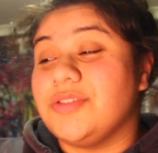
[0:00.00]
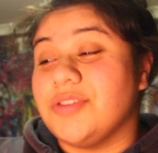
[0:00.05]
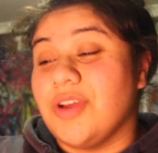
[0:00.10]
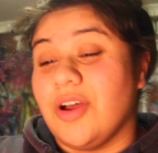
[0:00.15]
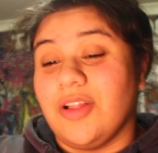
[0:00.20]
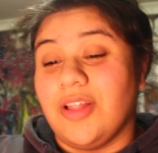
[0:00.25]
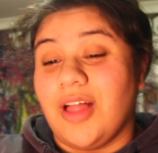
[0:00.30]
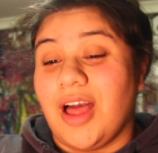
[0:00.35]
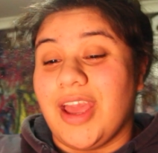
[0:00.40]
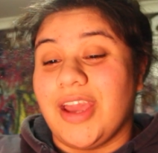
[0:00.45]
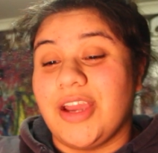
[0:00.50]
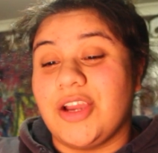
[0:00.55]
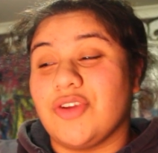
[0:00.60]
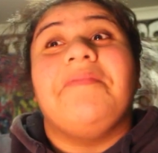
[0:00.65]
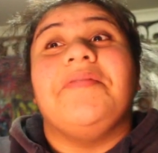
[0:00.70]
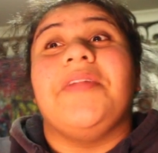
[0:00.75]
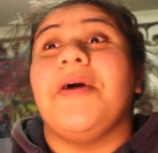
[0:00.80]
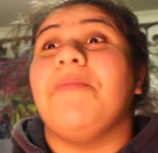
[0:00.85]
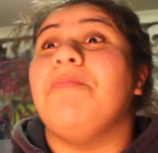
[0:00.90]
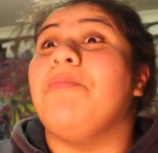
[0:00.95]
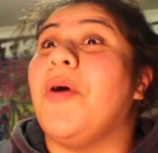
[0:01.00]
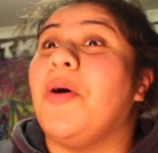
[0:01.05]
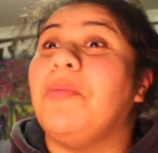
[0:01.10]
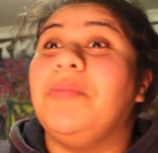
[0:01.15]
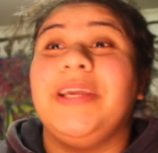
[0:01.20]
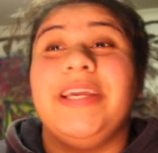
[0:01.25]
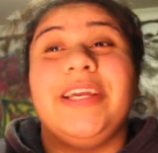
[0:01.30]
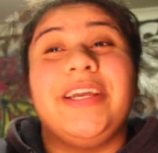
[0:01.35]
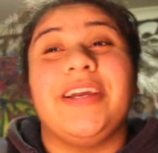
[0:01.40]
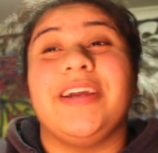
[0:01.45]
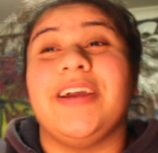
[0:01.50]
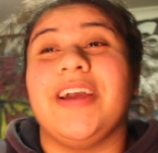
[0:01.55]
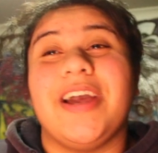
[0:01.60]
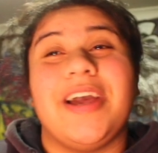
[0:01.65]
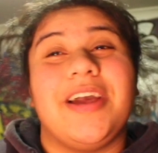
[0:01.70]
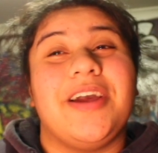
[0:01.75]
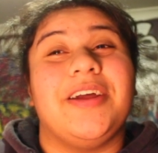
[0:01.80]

So like they're mobbing